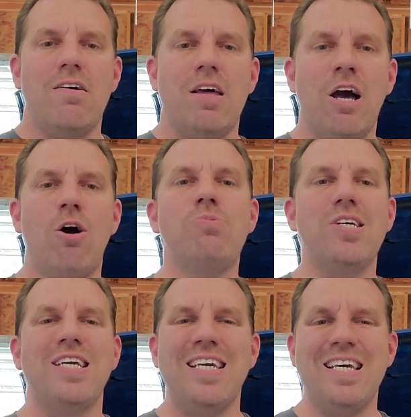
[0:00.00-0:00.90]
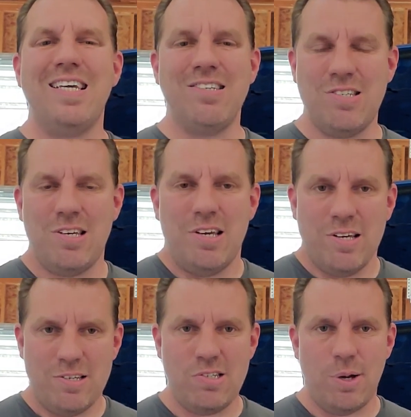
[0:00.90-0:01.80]
help to ease
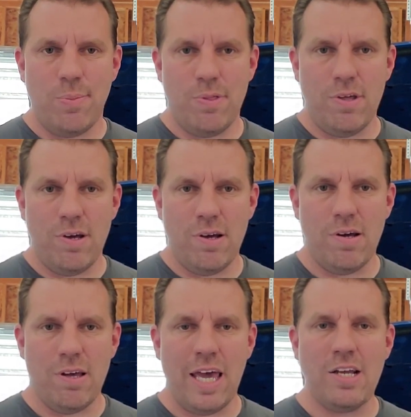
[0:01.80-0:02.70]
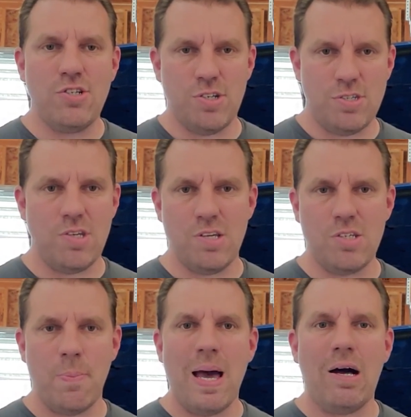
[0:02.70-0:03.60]
some of the anxiousness
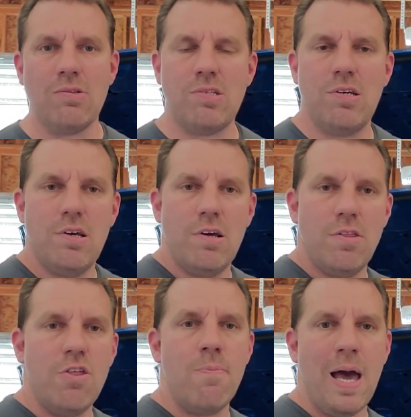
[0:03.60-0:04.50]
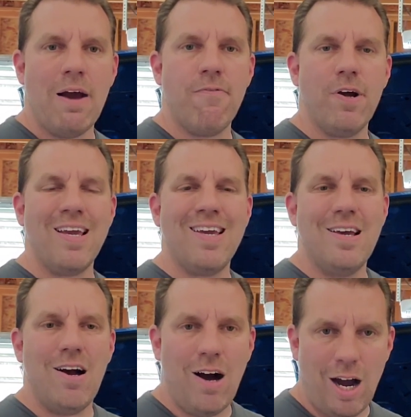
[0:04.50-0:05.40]
about the Maverick
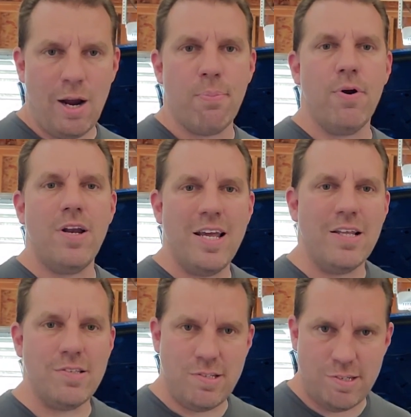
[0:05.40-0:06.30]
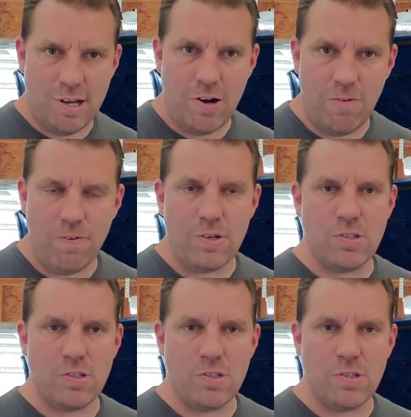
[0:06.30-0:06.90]
Hybrid in itself.